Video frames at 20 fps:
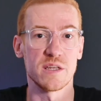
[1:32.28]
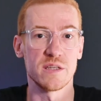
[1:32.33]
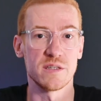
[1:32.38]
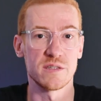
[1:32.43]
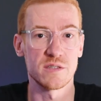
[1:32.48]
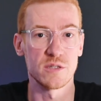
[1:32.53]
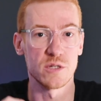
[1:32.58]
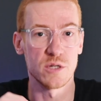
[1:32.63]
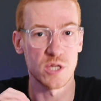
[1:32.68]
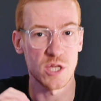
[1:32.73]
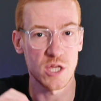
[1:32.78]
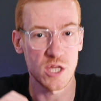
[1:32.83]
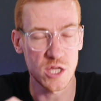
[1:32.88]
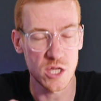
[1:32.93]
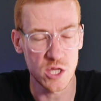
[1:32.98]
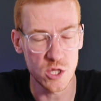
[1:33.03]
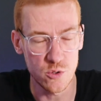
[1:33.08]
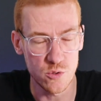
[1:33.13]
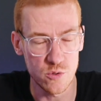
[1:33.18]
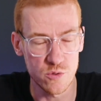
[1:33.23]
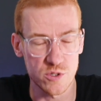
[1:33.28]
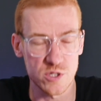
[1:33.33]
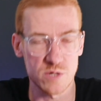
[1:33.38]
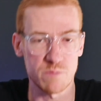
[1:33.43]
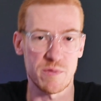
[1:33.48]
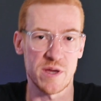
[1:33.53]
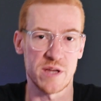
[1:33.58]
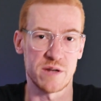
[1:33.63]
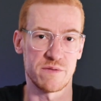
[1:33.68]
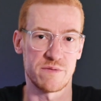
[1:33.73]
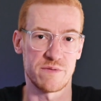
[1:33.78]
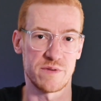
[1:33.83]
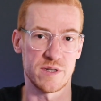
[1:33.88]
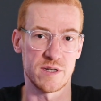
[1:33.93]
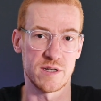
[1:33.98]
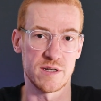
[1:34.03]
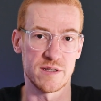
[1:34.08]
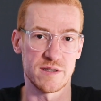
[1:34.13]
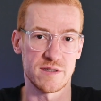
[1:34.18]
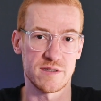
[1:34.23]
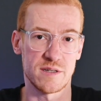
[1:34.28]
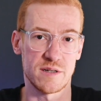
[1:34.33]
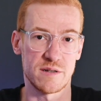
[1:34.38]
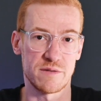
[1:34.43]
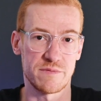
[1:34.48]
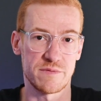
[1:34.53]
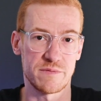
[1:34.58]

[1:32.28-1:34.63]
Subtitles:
is a huge benefit in itself.